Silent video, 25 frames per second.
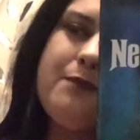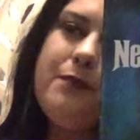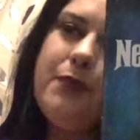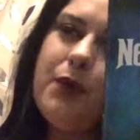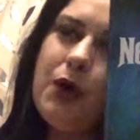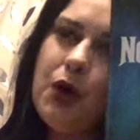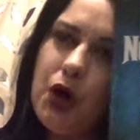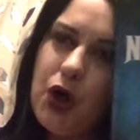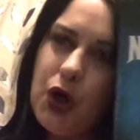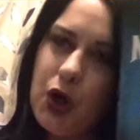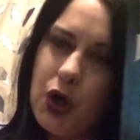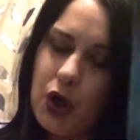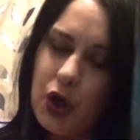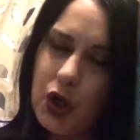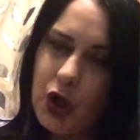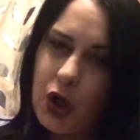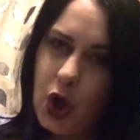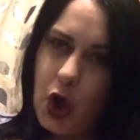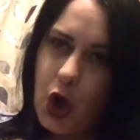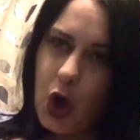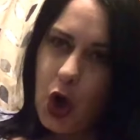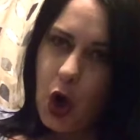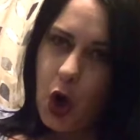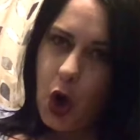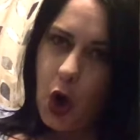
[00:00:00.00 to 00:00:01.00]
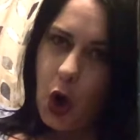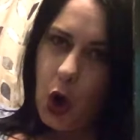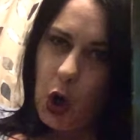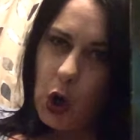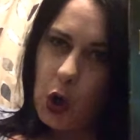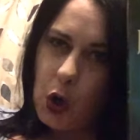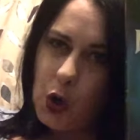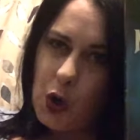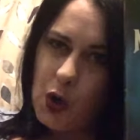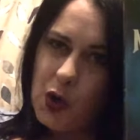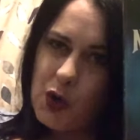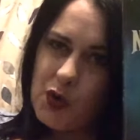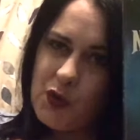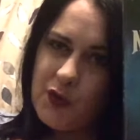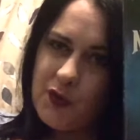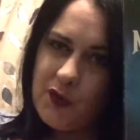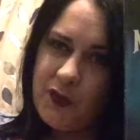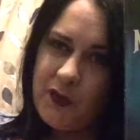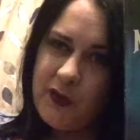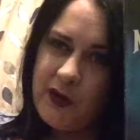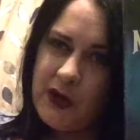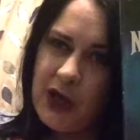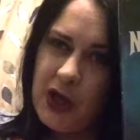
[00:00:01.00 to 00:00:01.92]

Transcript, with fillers: book of